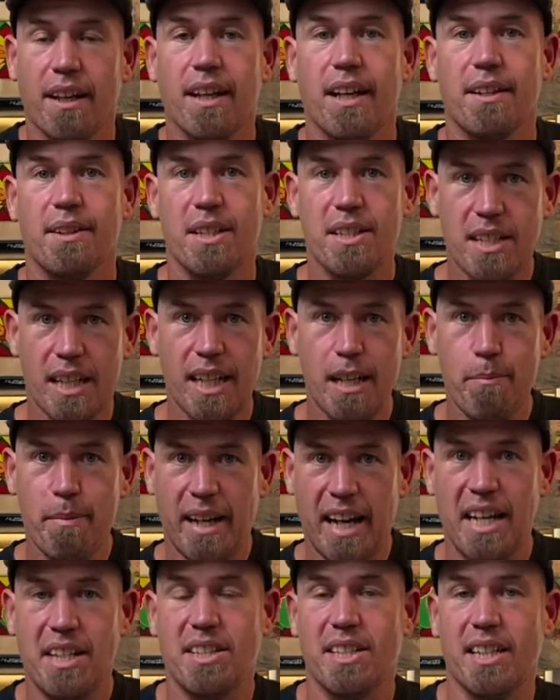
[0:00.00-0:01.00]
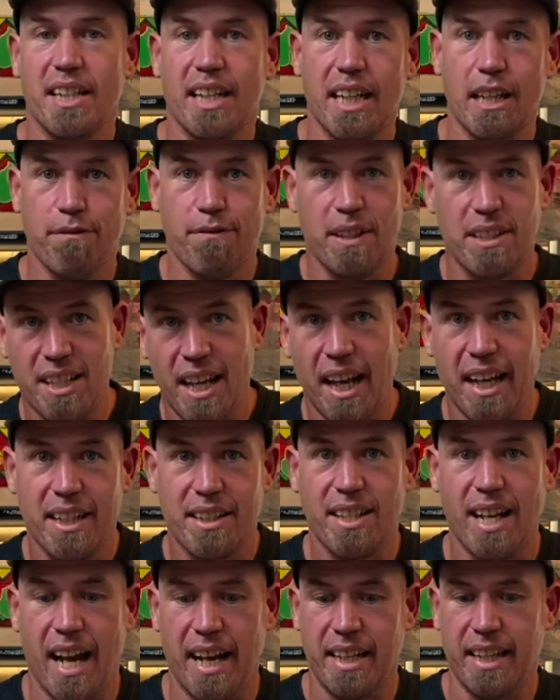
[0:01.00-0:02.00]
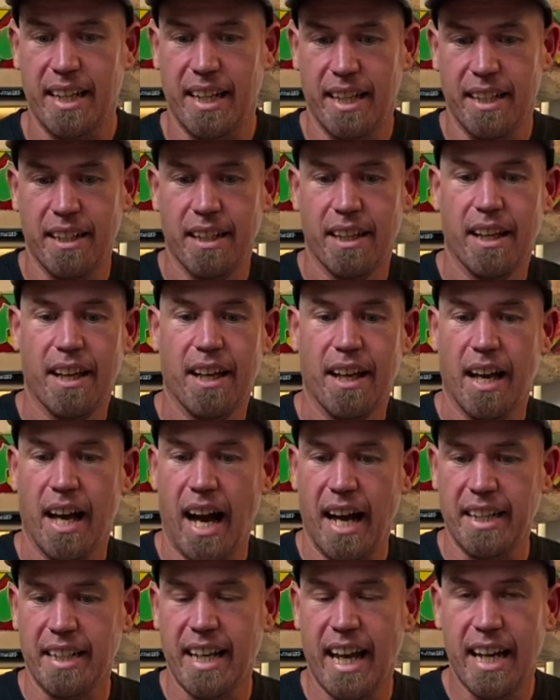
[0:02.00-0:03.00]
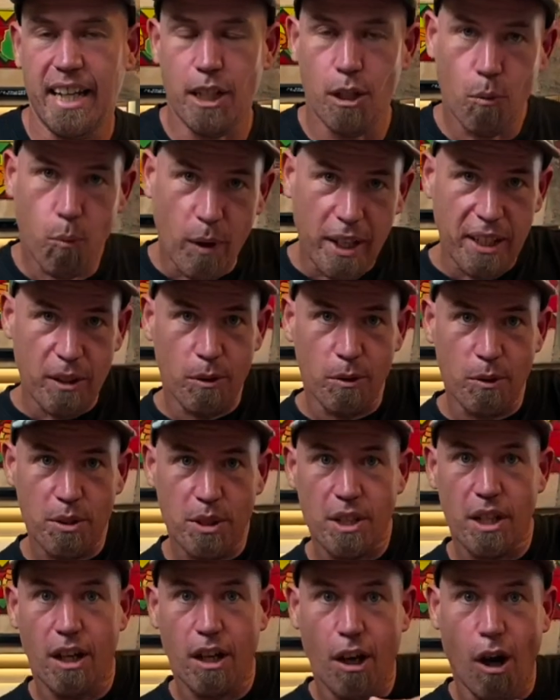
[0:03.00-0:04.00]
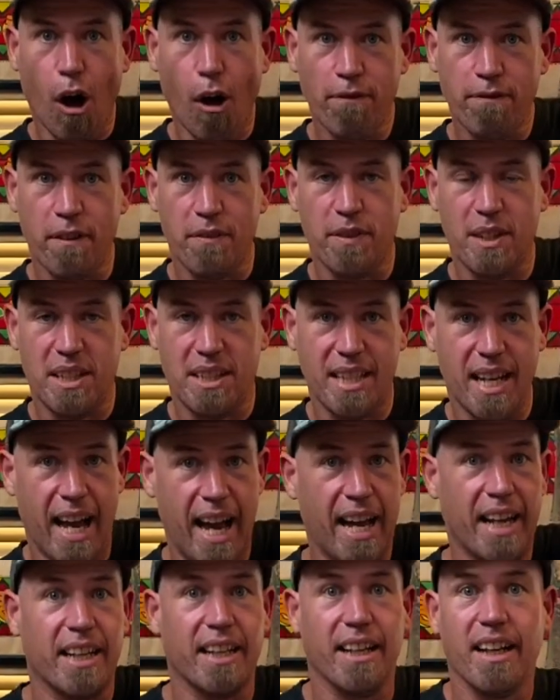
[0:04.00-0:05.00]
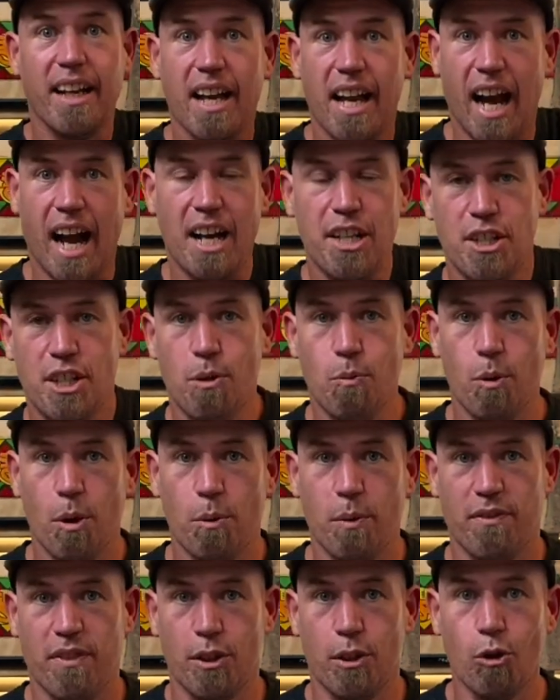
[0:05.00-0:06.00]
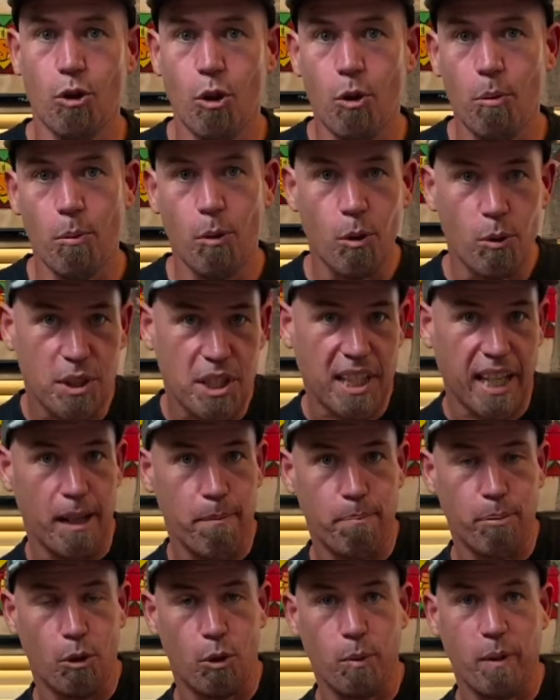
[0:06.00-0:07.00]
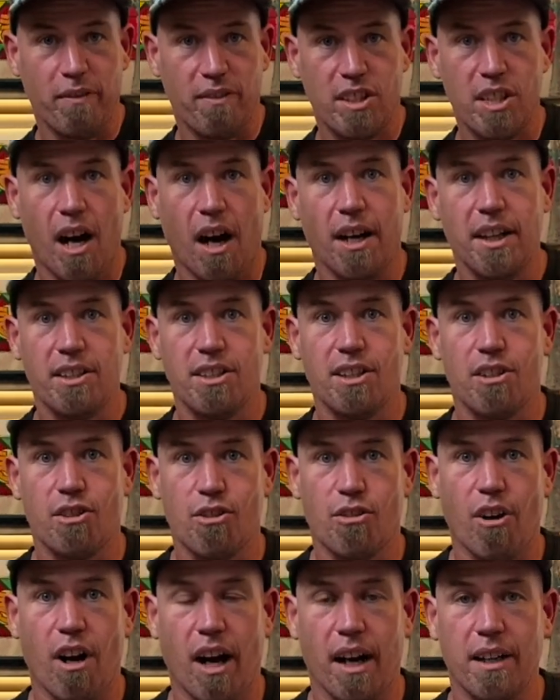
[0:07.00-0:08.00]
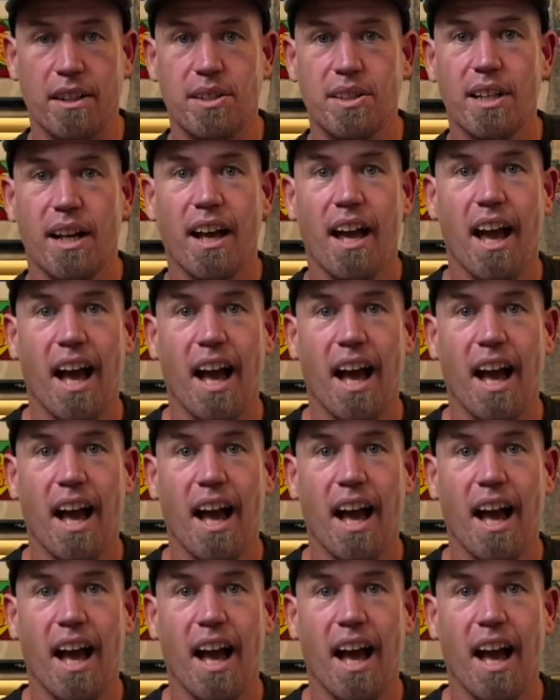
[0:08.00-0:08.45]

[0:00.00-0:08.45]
This eliminates the need for tic-tacking and getting the wheels off of the deck as you would with a normal skateboard with tighter trucks.